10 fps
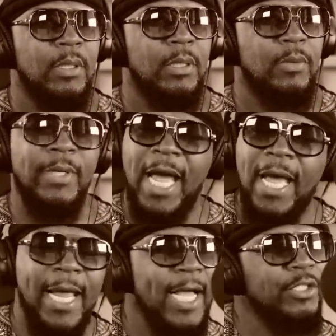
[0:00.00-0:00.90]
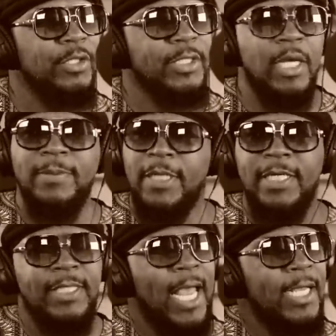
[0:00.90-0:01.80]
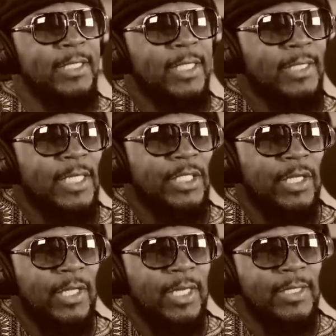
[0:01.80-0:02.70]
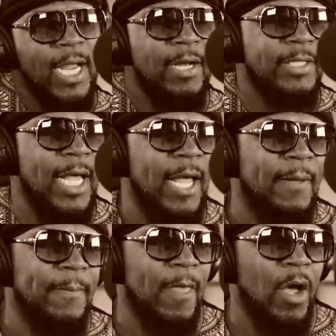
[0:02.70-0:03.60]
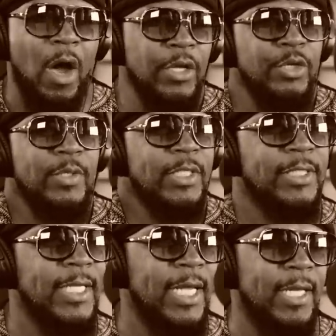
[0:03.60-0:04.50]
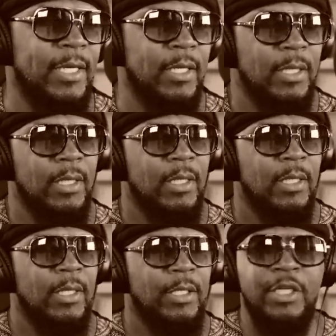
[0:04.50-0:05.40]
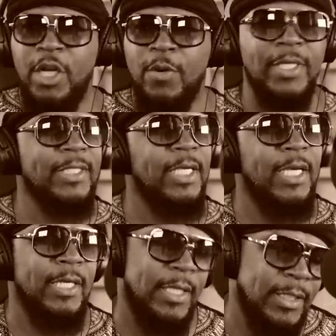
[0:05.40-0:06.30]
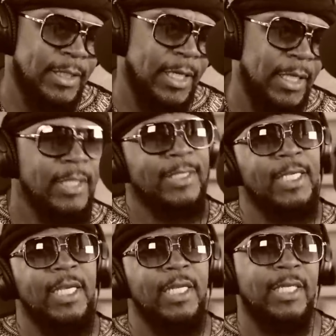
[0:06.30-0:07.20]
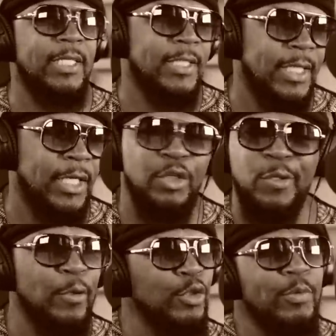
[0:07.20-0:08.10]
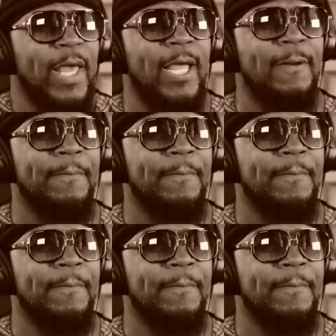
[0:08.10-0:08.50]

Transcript: When God guides your steps, it's, it's ascension the entire time. All you do is ascend. You don't ascend, descend, ascend, descend. You don't do that.